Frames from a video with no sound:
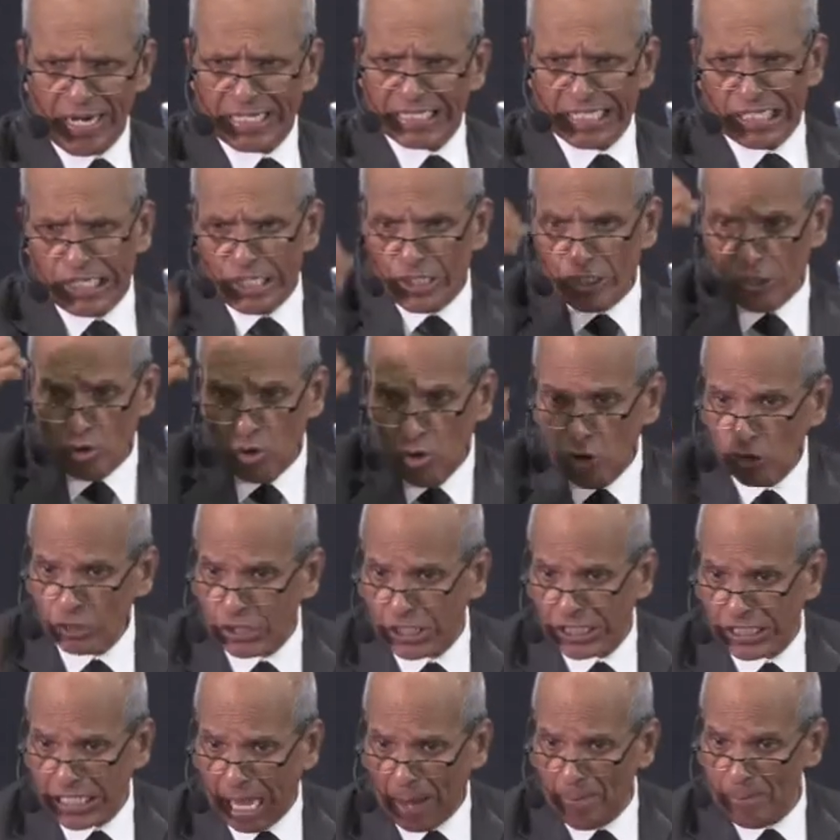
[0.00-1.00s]
what you
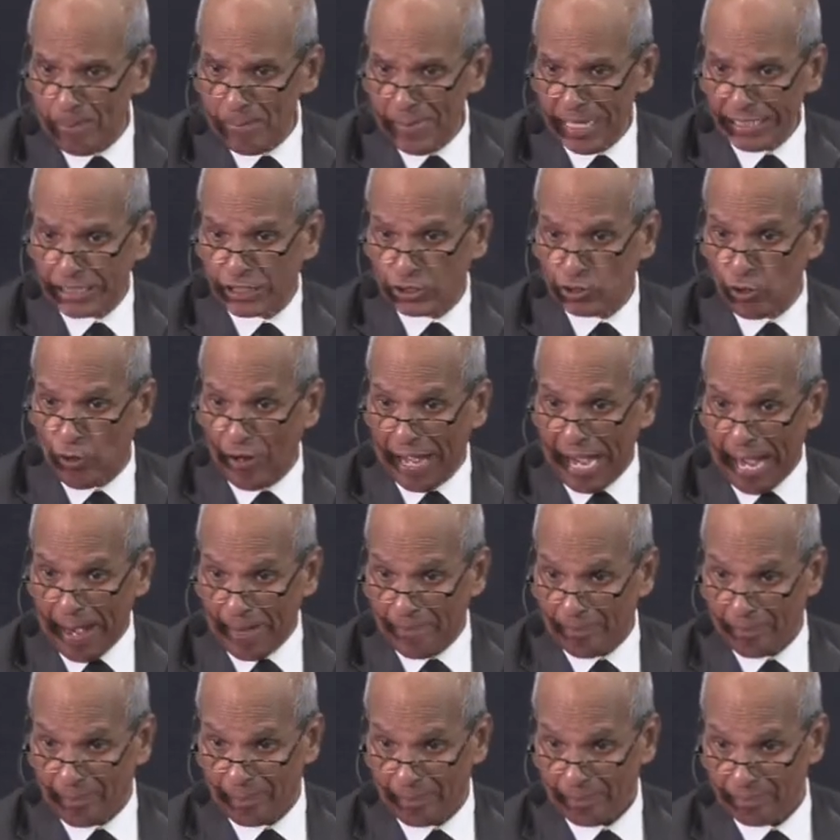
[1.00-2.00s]
submit to
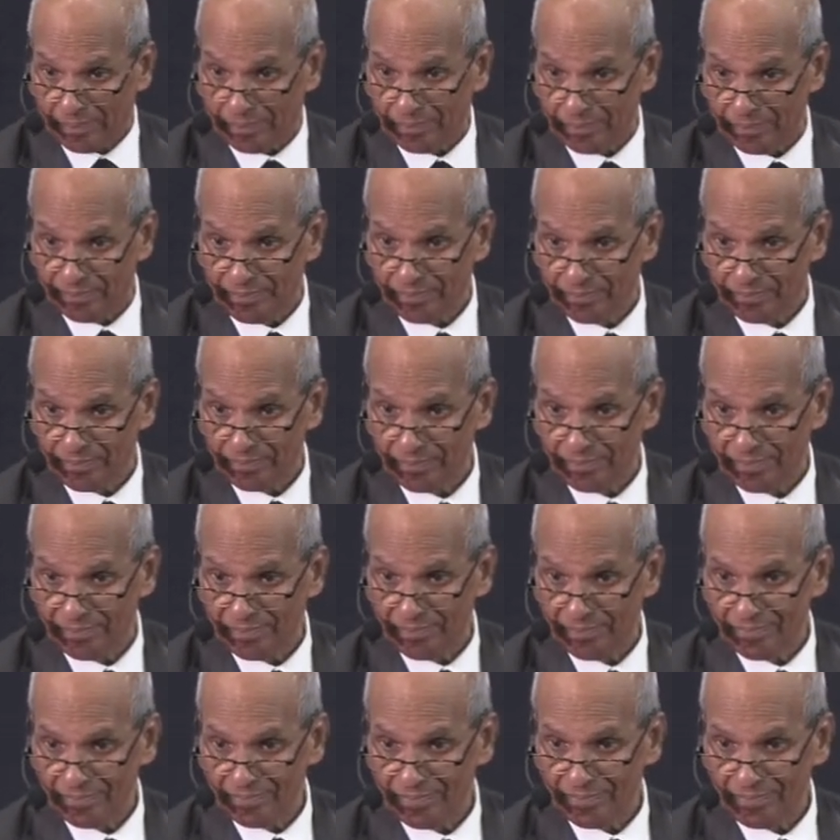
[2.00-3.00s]
him,
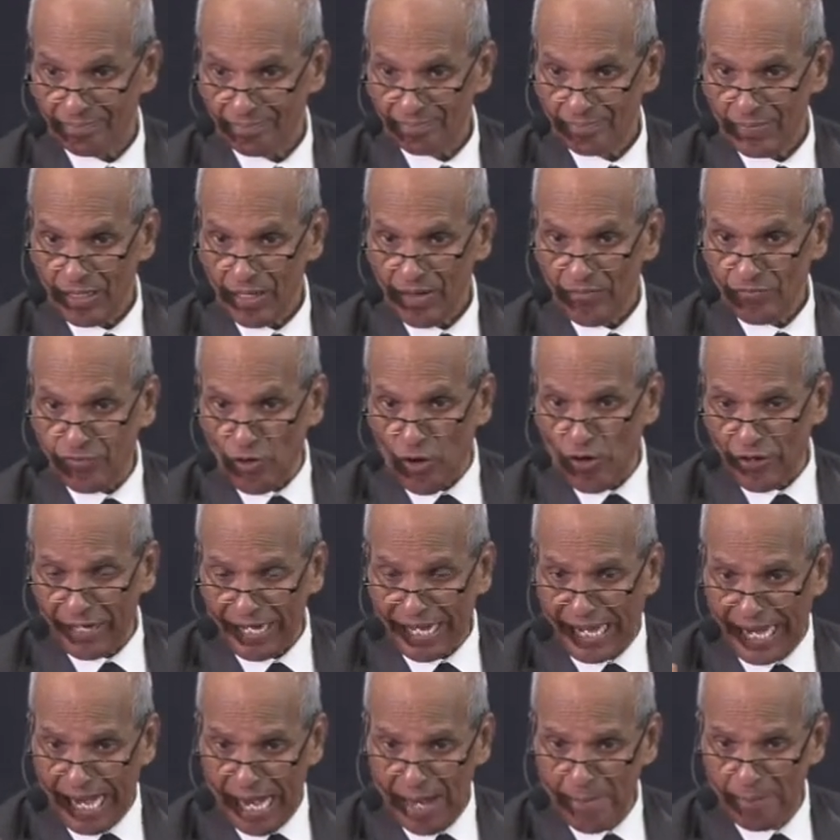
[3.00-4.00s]
for
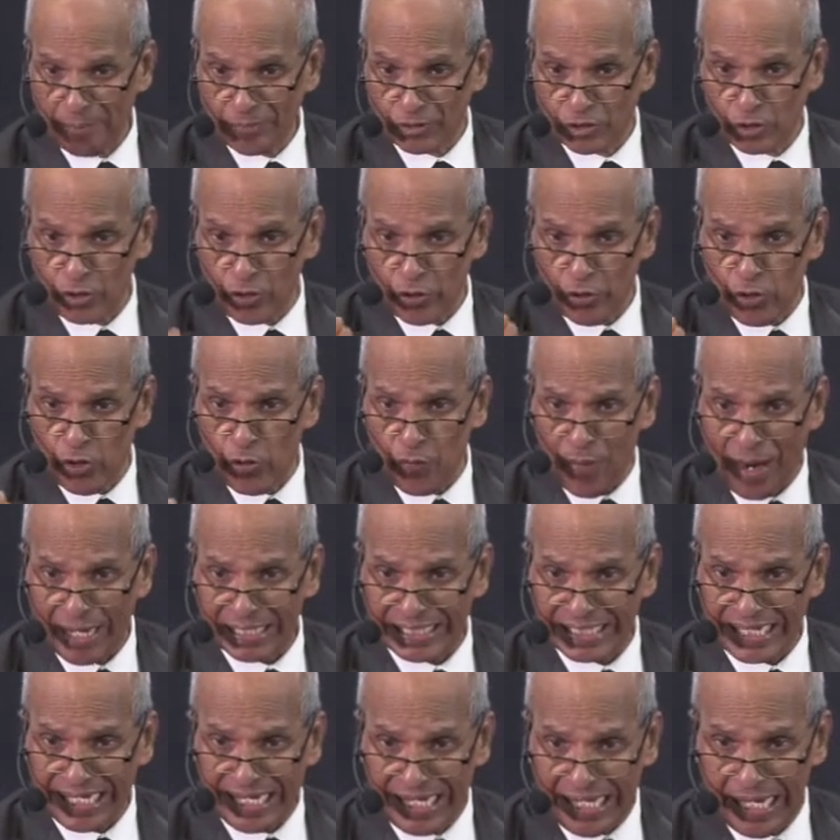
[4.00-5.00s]
him to do
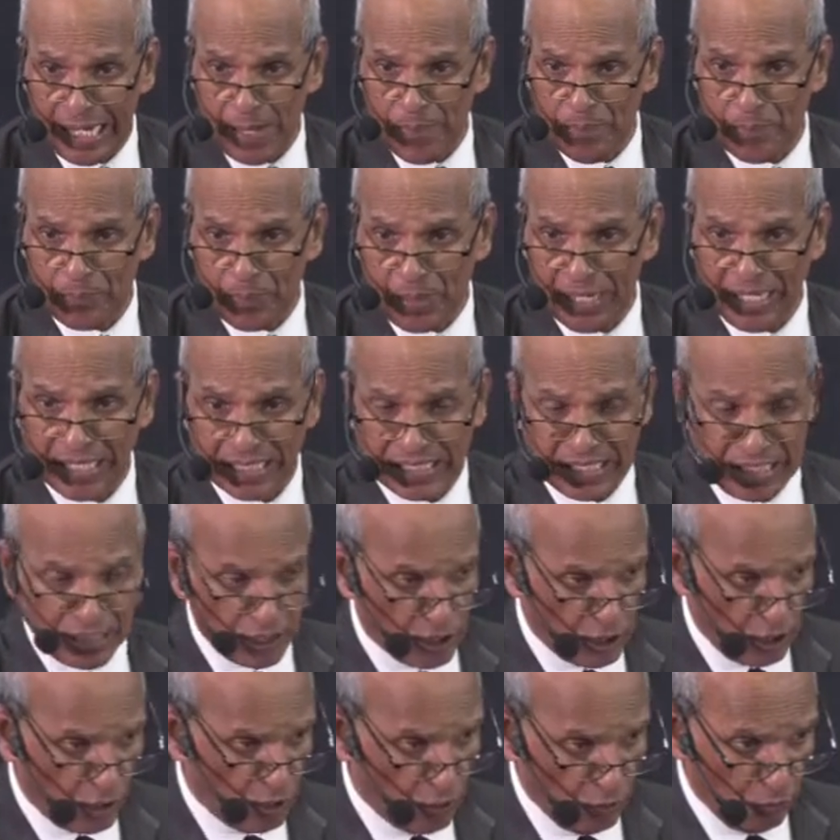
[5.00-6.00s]
what he pleases to